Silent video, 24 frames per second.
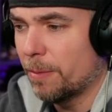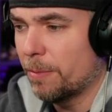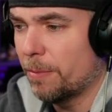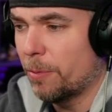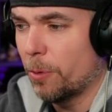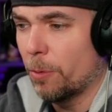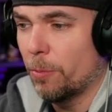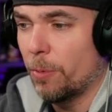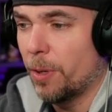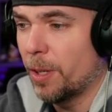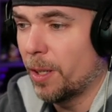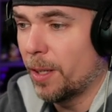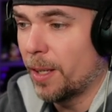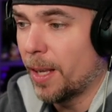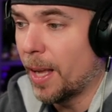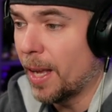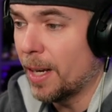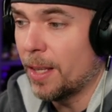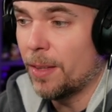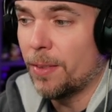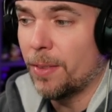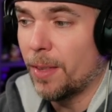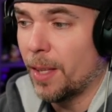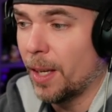for really
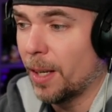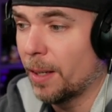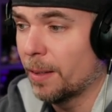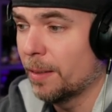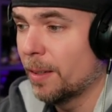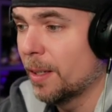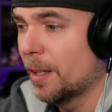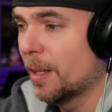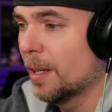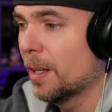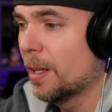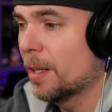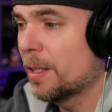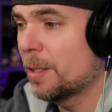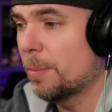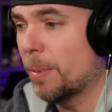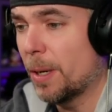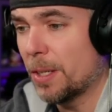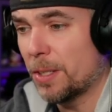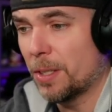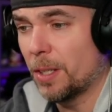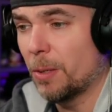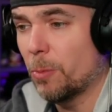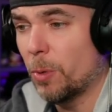anything,
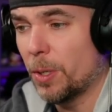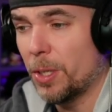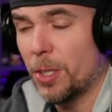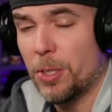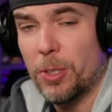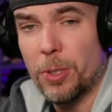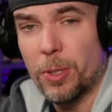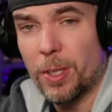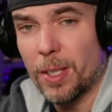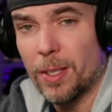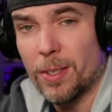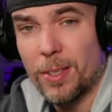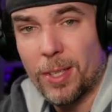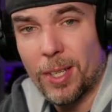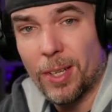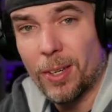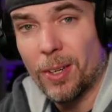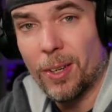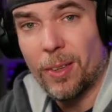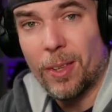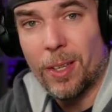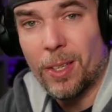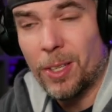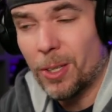especially when you do
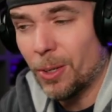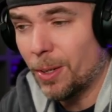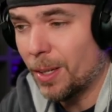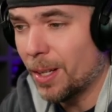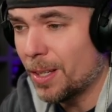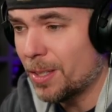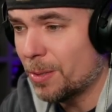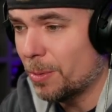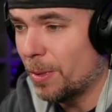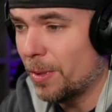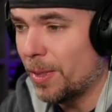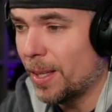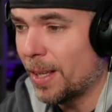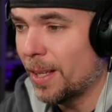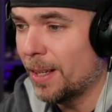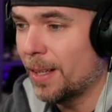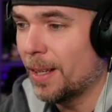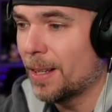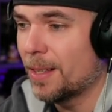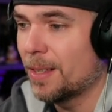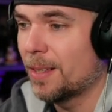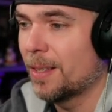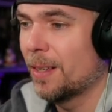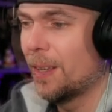consider the units within
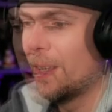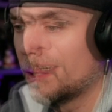it.